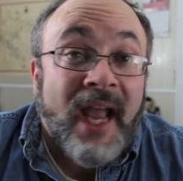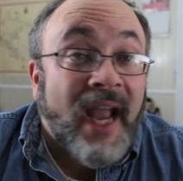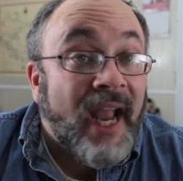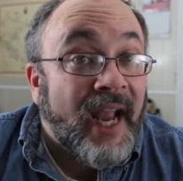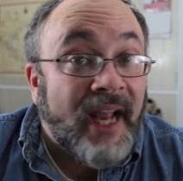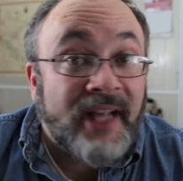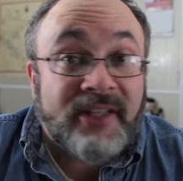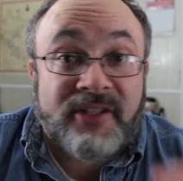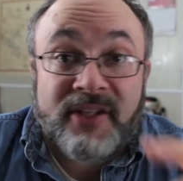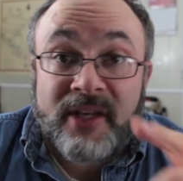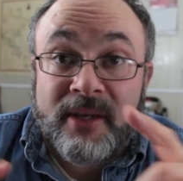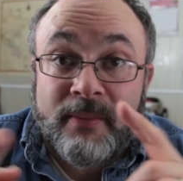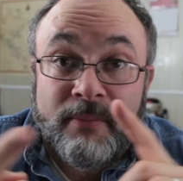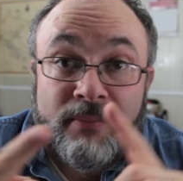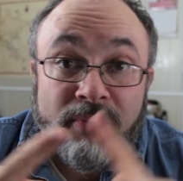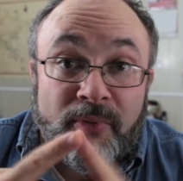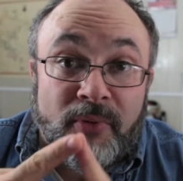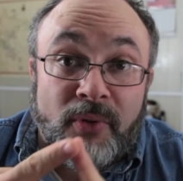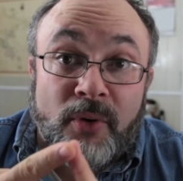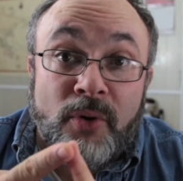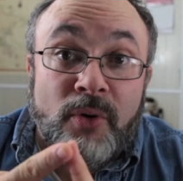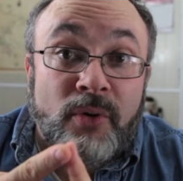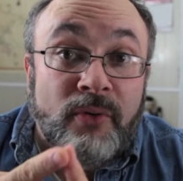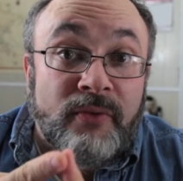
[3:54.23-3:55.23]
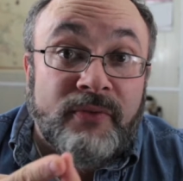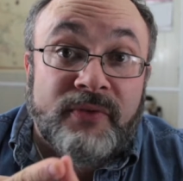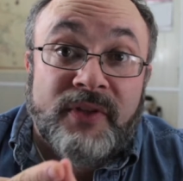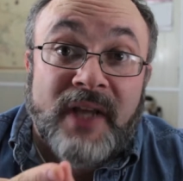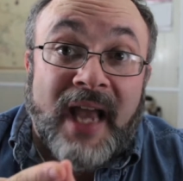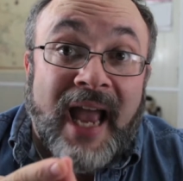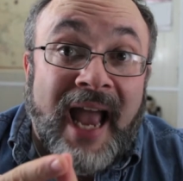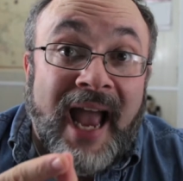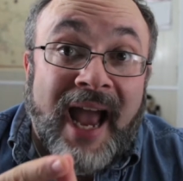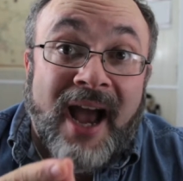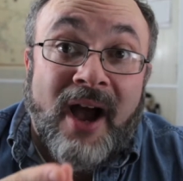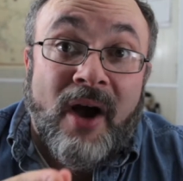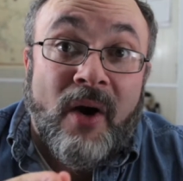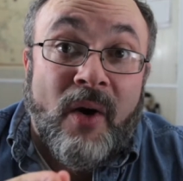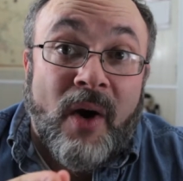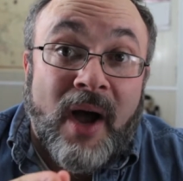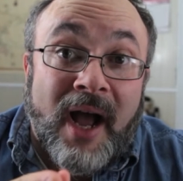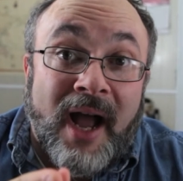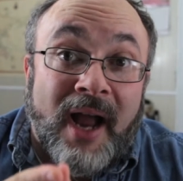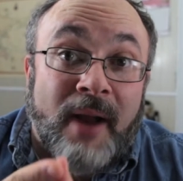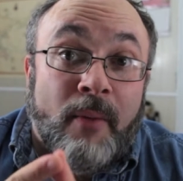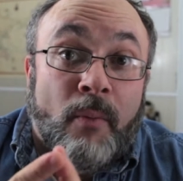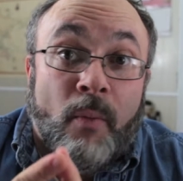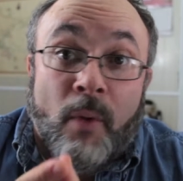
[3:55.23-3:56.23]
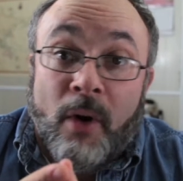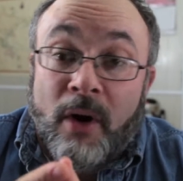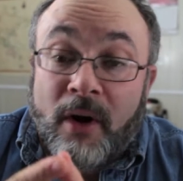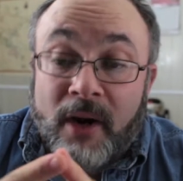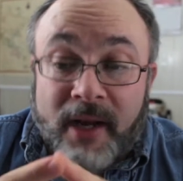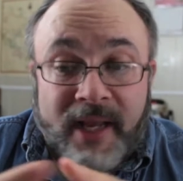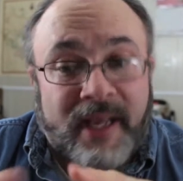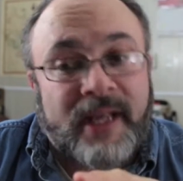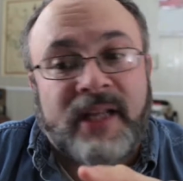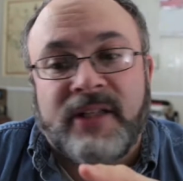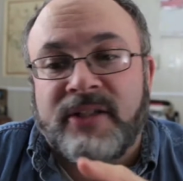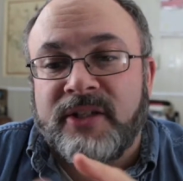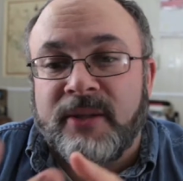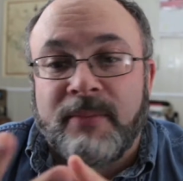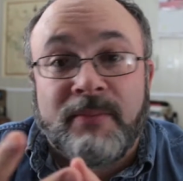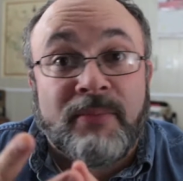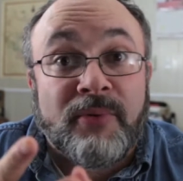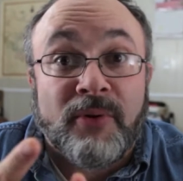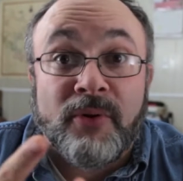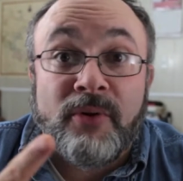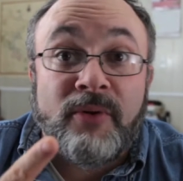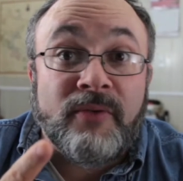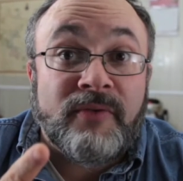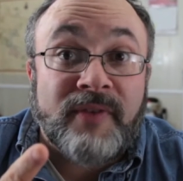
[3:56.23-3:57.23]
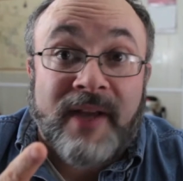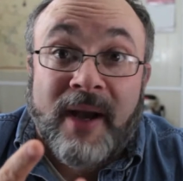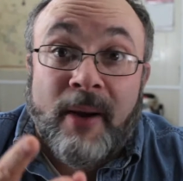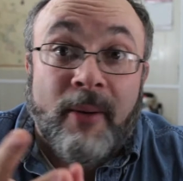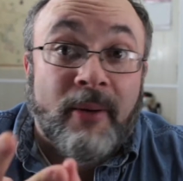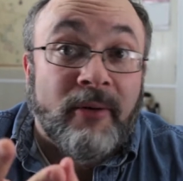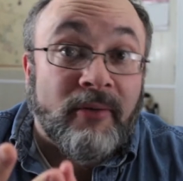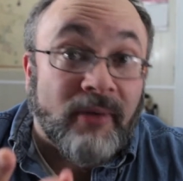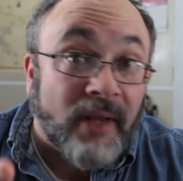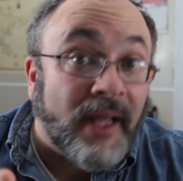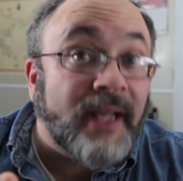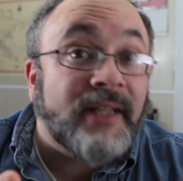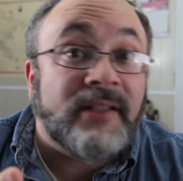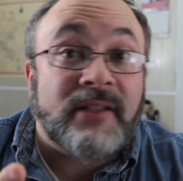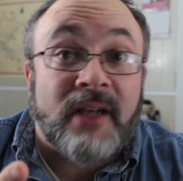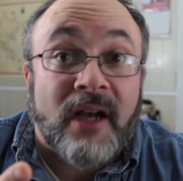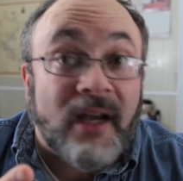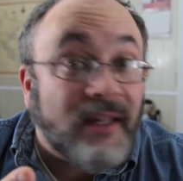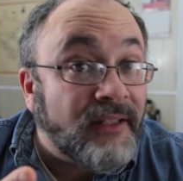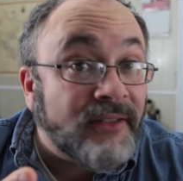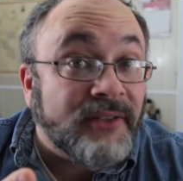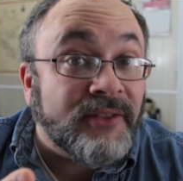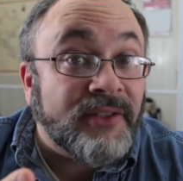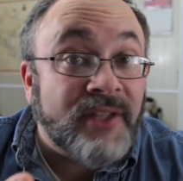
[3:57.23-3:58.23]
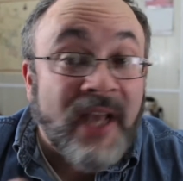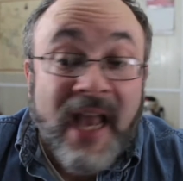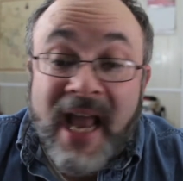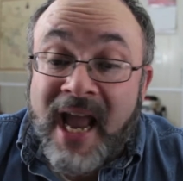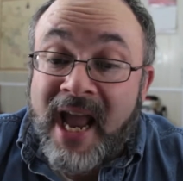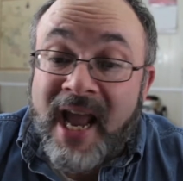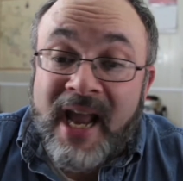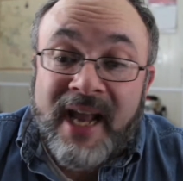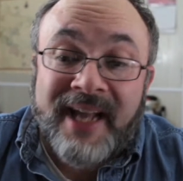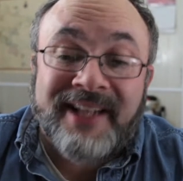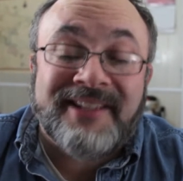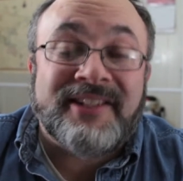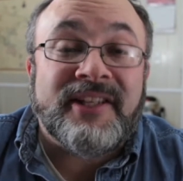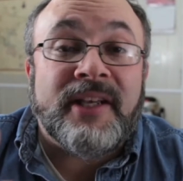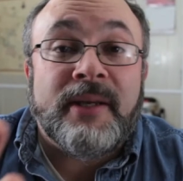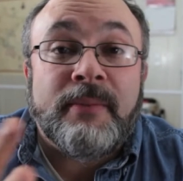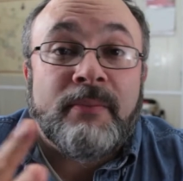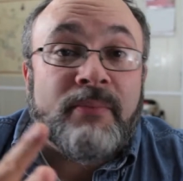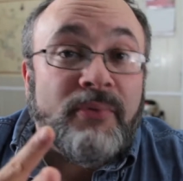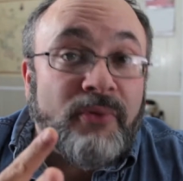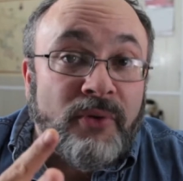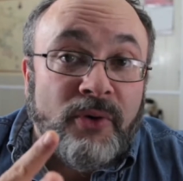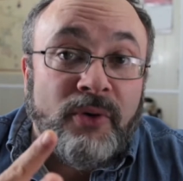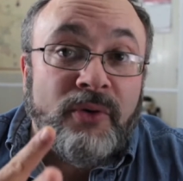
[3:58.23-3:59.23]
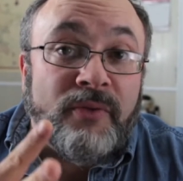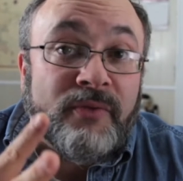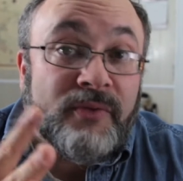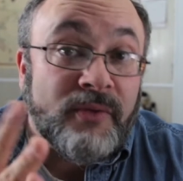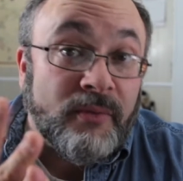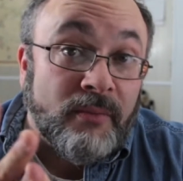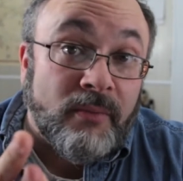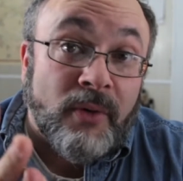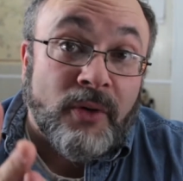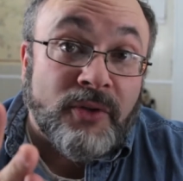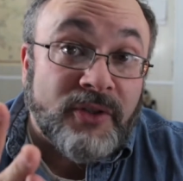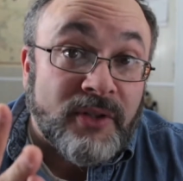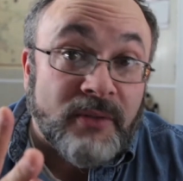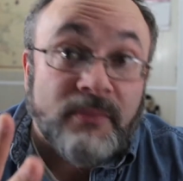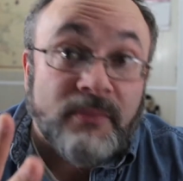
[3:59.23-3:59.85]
It's improved how I work, it's improved how I relate to others, it's improved, most